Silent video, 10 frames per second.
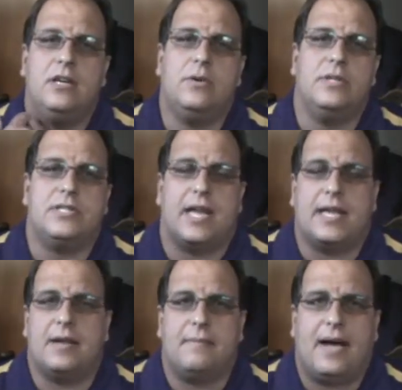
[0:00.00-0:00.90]
who is
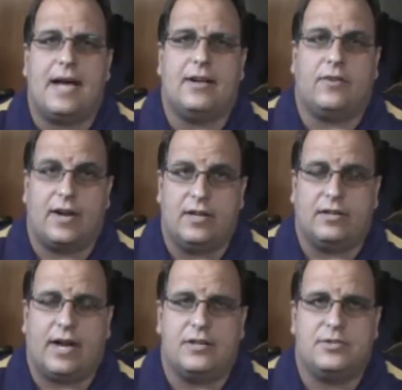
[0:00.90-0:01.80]
taking my
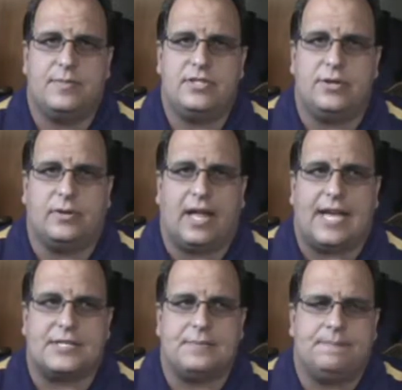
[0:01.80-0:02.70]
regular Algebra 2 class.